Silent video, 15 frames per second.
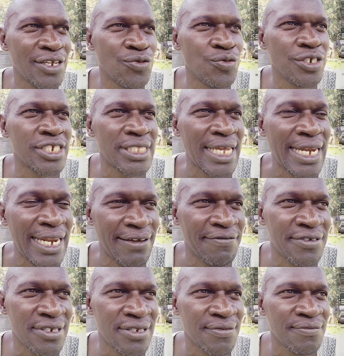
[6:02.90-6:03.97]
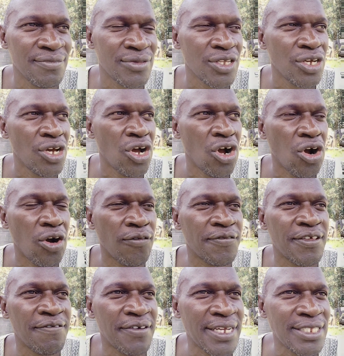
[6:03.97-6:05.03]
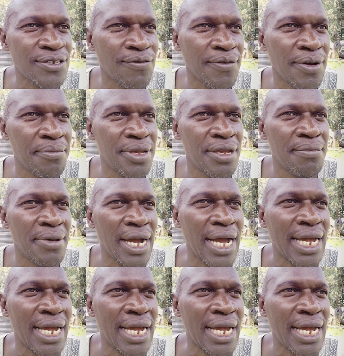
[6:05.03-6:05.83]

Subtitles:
in which they left, of the first of Abib